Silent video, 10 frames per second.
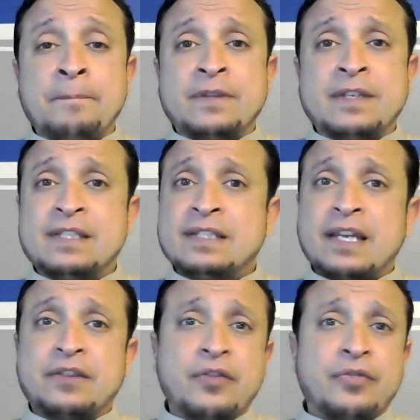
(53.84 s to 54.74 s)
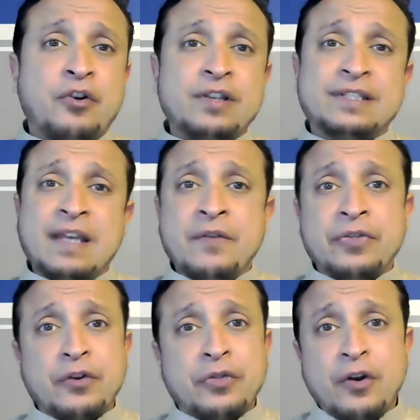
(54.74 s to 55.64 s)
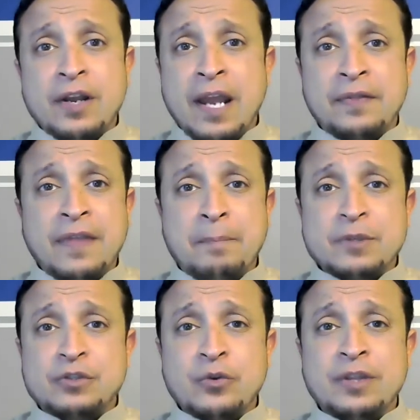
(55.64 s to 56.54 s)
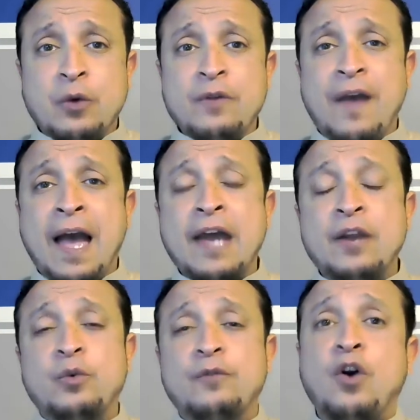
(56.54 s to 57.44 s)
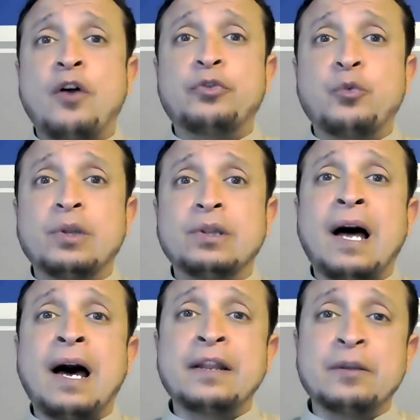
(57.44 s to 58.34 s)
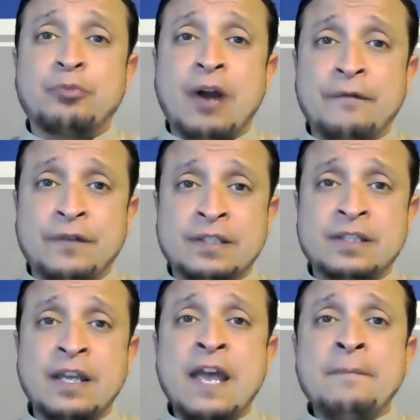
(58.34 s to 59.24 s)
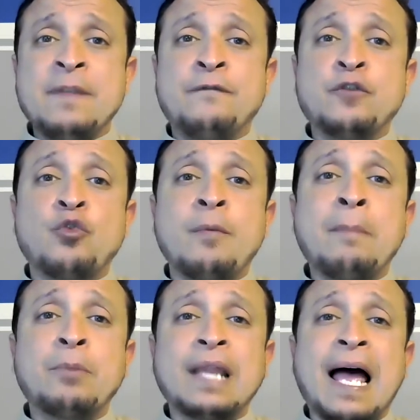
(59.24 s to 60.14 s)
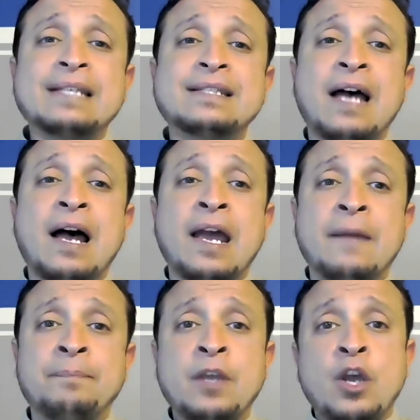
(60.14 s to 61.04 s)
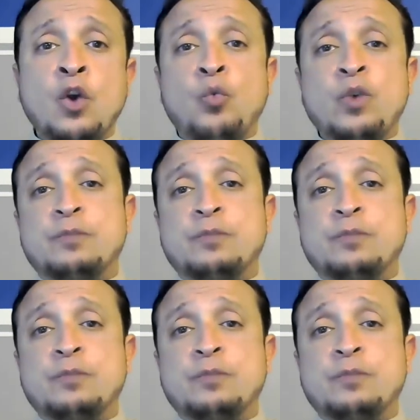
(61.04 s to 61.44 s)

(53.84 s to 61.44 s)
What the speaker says: This is like the 37th or 38th episode that we've had, and we've gone through a lot of the prophets. If you remember last time, we